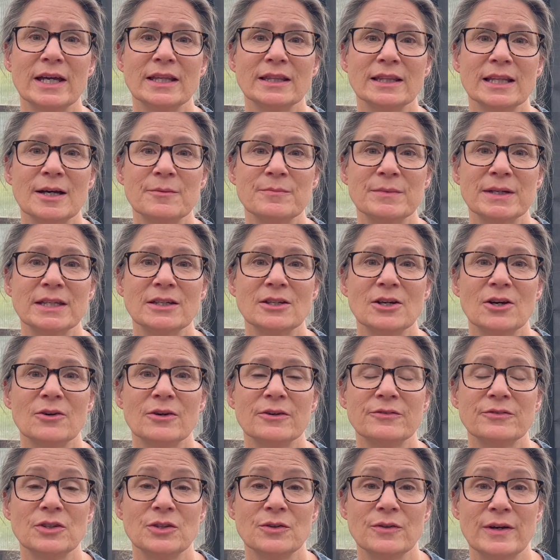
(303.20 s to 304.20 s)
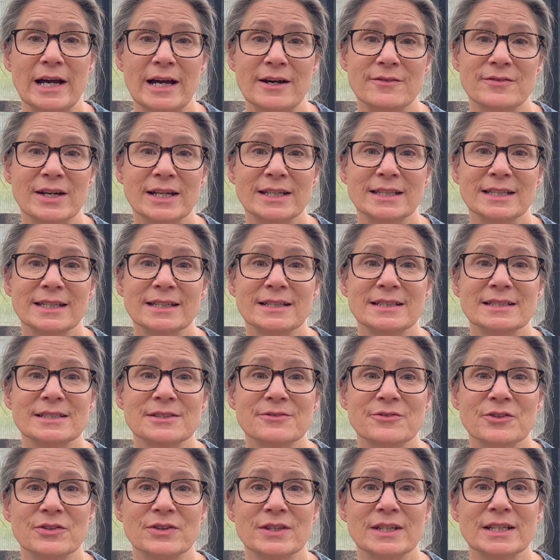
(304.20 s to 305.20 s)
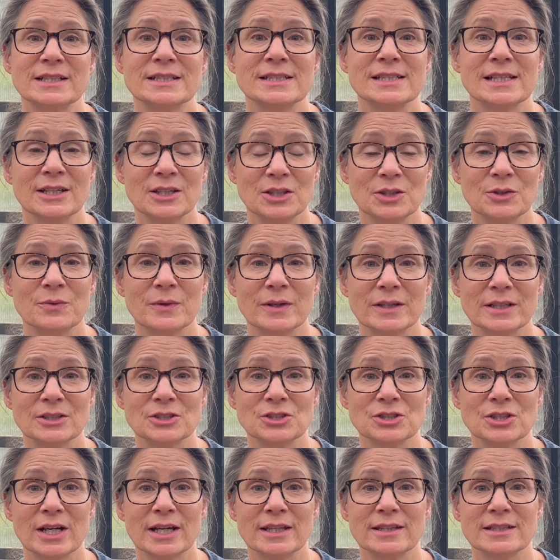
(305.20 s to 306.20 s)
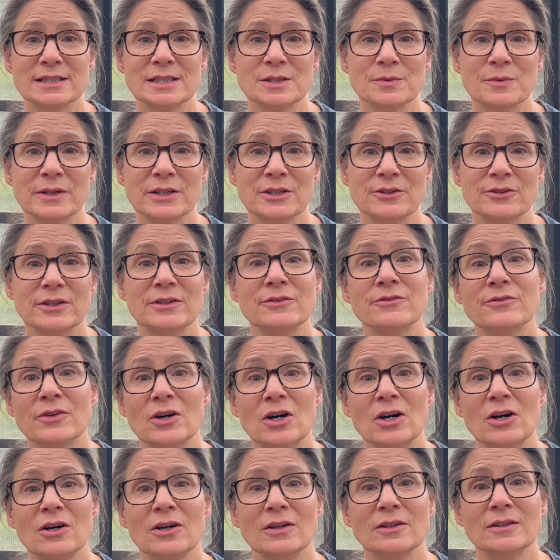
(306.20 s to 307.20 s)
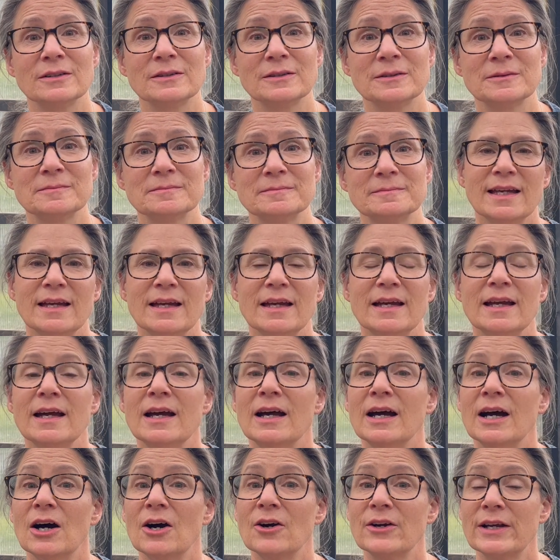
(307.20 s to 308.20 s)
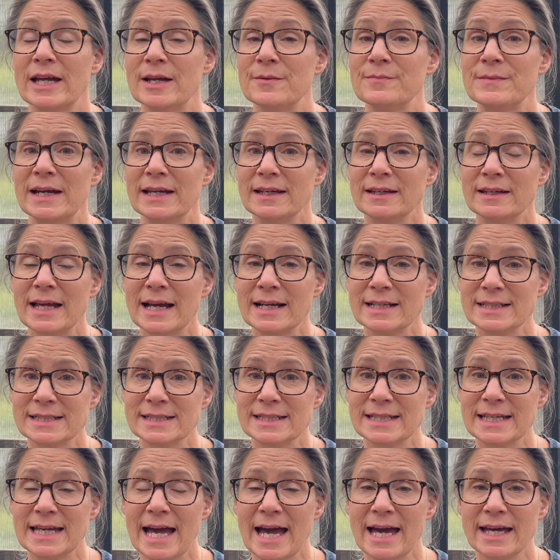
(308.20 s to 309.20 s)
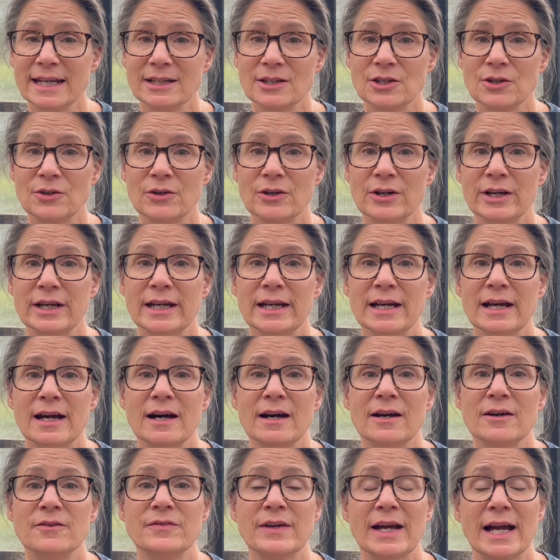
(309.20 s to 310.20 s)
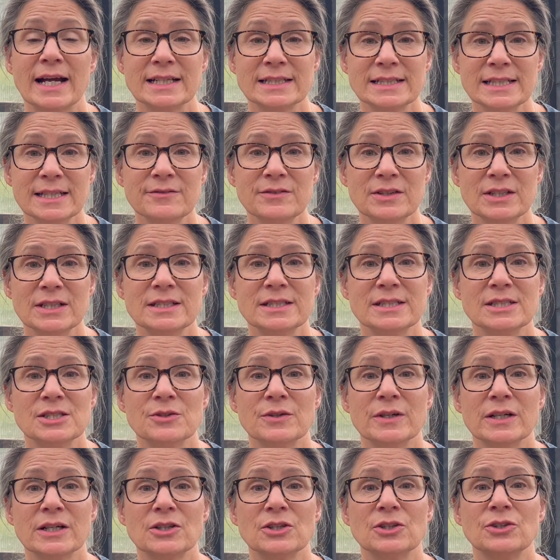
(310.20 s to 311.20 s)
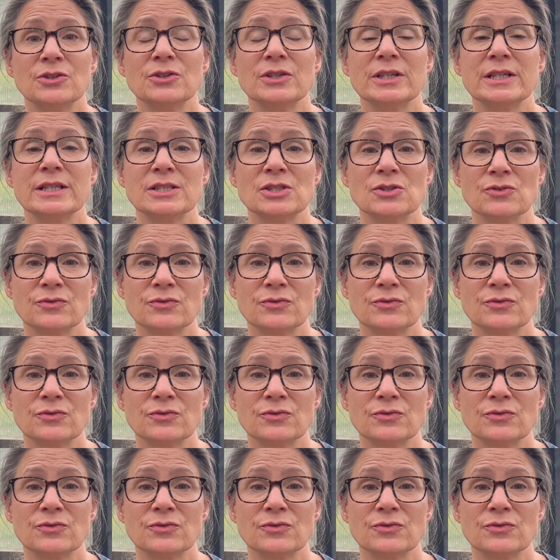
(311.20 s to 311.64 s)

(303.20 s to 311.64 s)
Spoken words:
and let me know if you have ideas for things that you want to try this winter and fall. Okay, my next category of activities to include is